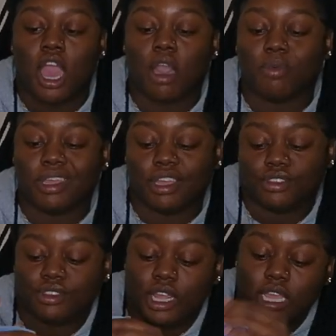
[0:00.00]
I went
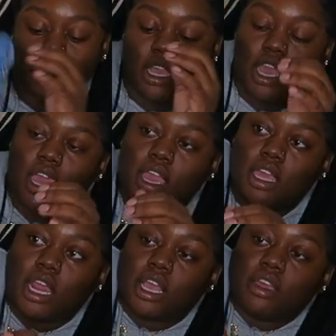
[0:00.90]
yesterday
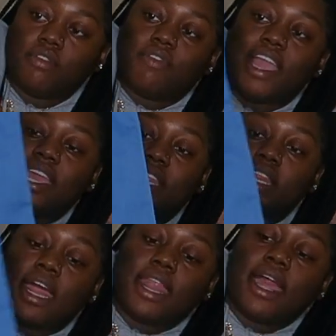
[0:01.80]
and I couldn't find any
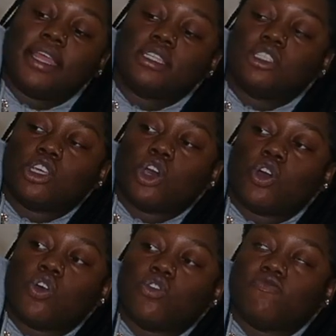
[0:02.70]
that I liked,
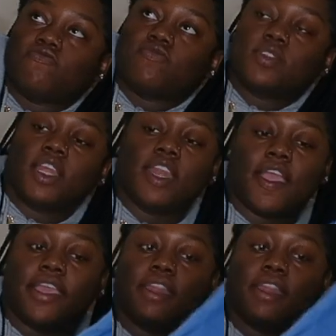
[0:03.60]
so did not